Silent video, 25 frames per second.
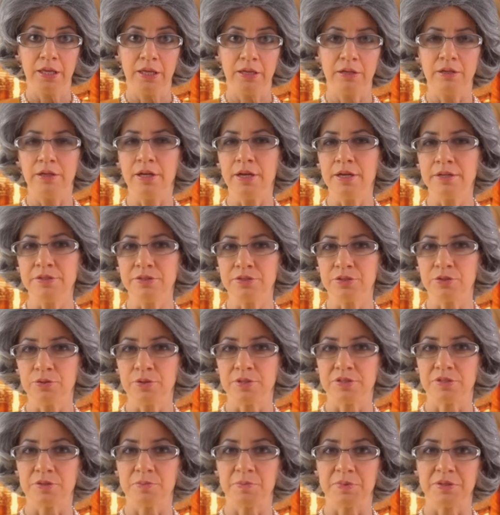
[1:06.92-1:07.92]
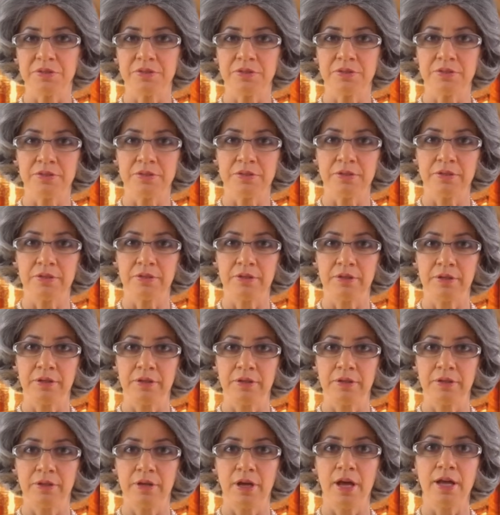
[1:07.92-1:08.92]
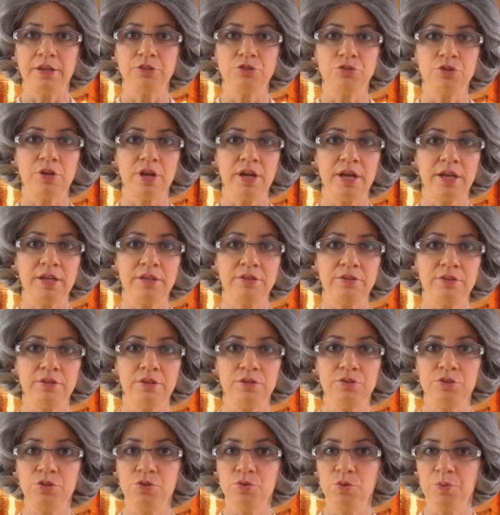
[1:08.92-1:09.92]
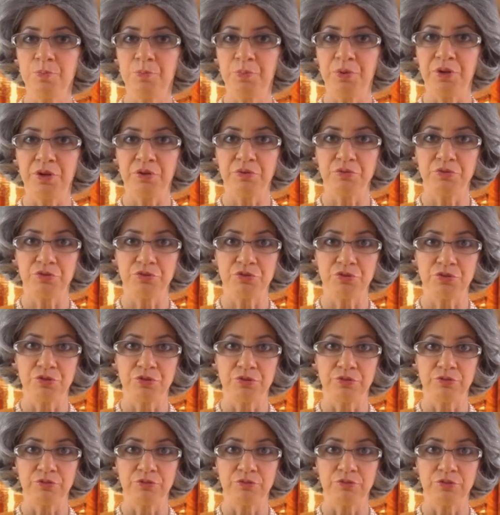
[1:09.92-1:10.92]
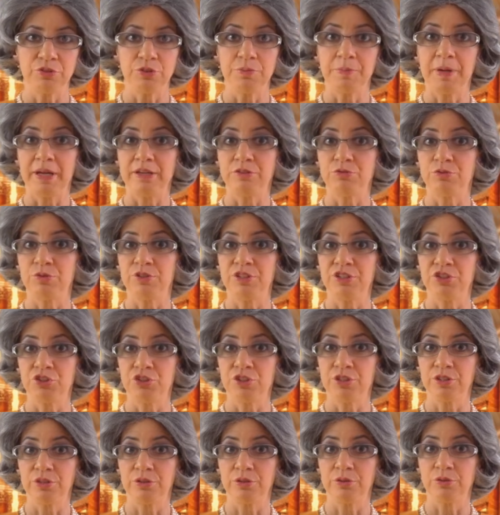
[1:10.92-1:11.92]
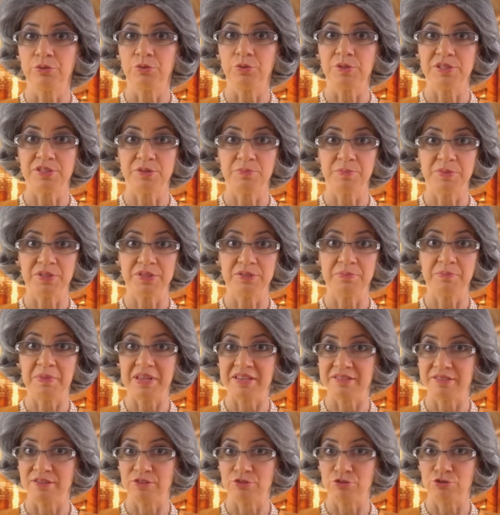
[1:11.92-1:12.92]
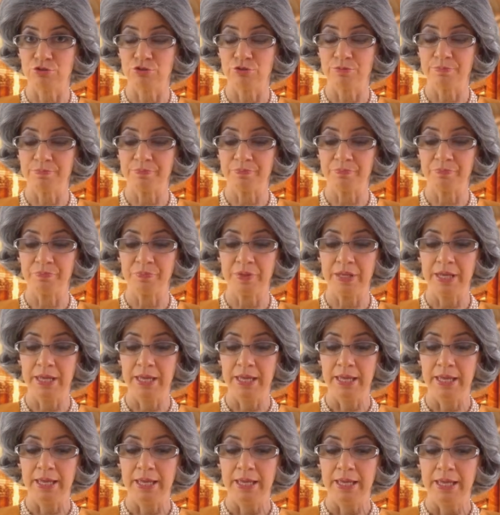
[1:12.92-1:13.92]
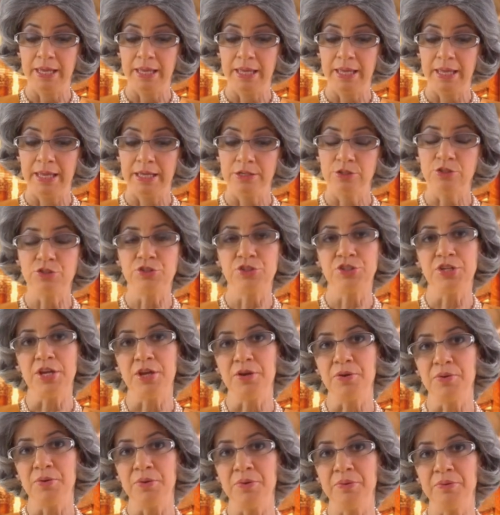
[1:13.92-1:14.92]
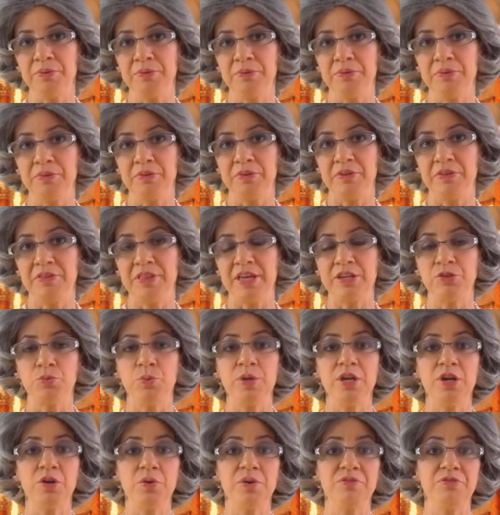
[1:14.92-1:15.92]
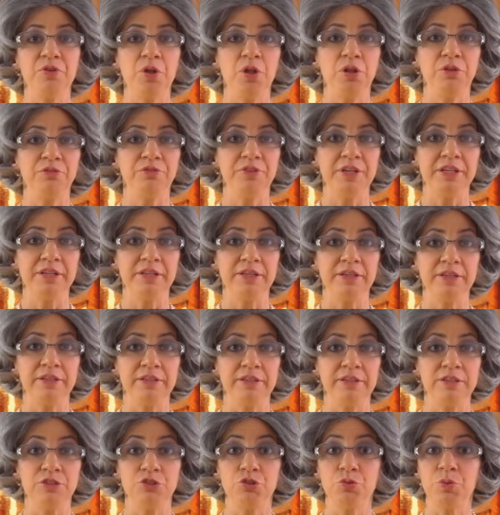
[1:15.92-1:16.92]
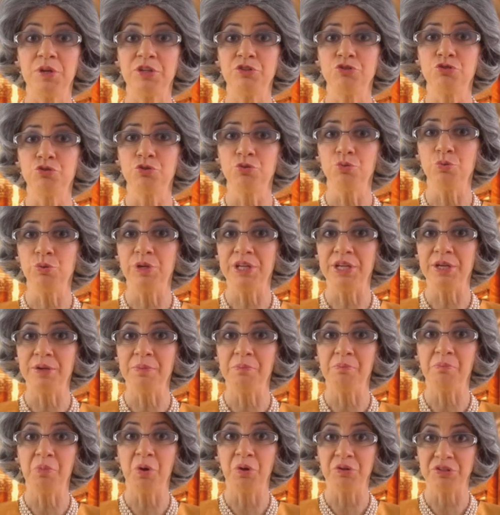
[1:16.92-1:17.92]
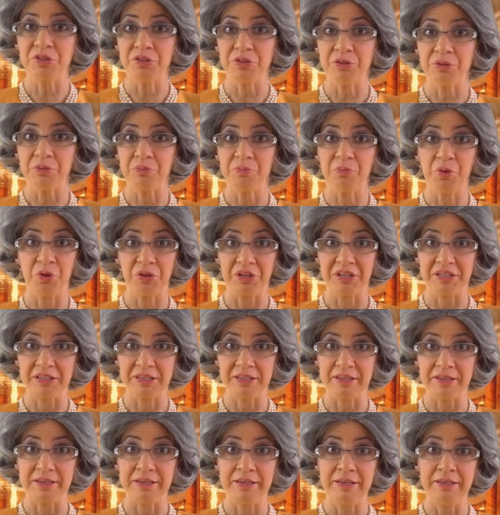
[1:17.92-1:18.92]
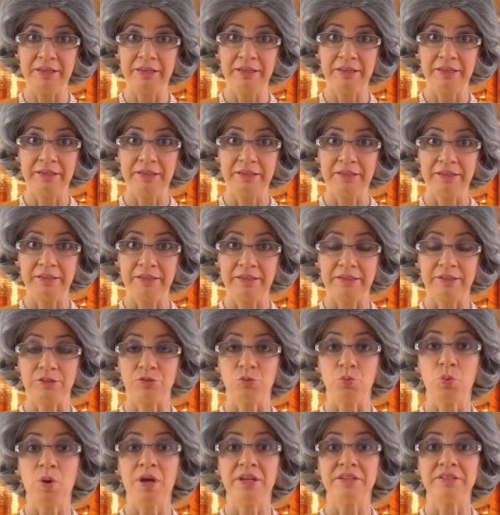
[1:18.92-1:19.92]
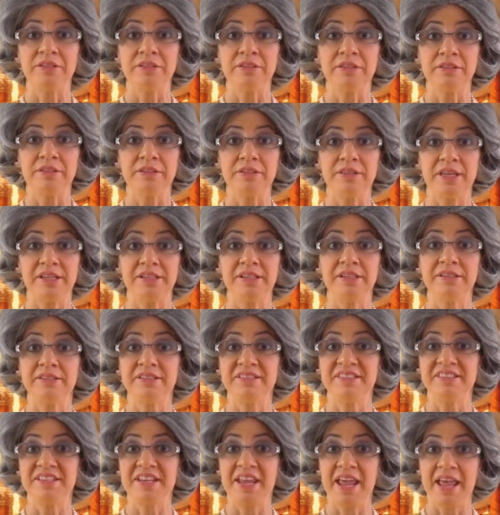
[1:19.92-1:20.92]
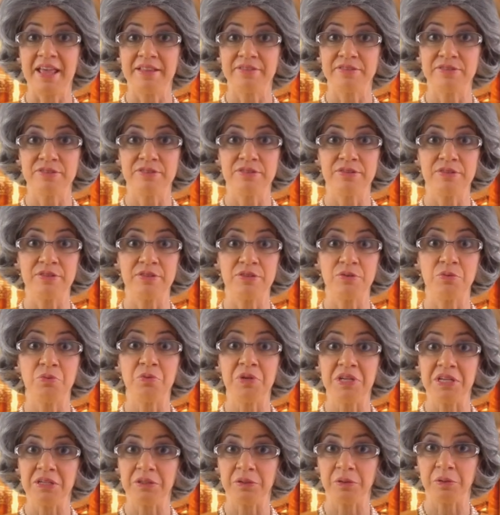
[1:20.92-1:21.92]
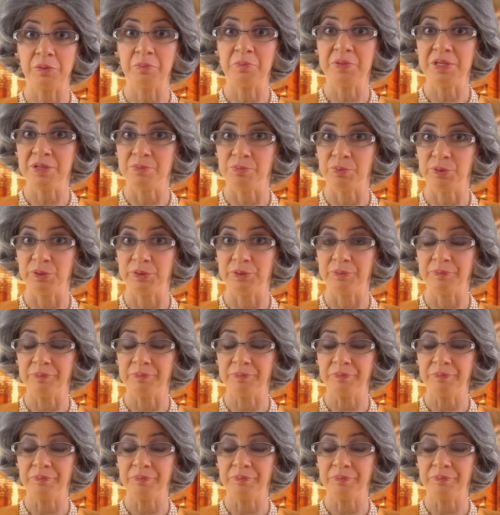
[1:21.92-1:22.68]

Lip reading: Last Christmas, I tried a new approach to my traditional Christmas message. To show that we are evolving into a truly modern monarchy, and one that understands the real people.